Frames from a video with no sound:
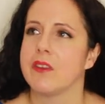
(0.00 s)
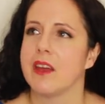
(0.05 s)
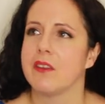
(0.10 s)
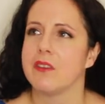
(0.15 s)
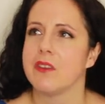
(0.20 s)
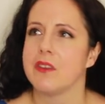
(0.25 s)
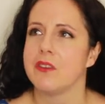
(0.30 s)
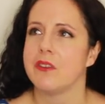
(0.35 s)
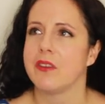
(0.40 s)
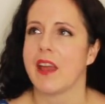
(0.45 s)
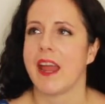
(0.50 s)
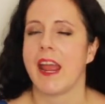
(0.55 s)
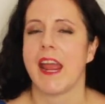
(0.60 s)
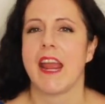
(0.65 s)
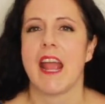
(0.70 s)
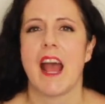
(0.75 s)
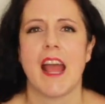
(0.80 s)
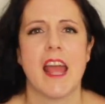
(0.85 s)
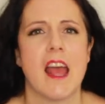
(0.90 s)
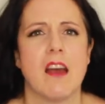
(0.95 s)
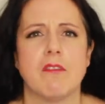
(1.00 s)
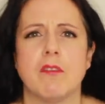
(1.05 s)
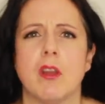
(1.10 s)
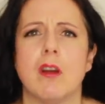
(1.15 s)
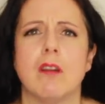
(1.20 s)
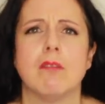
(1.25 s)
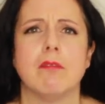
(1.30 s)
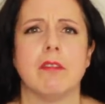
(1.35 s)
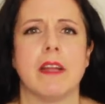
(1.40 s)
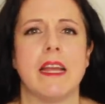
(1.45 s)
as I say, I have
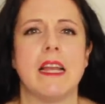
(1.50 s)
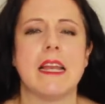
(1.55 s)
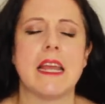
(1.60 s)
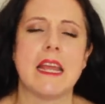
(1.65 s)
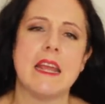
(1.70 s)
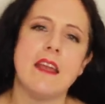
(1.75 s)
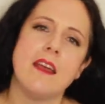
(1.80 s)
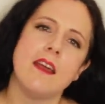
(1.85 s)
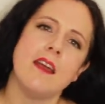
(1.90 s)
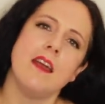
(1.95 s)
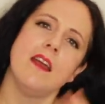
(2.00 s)
not really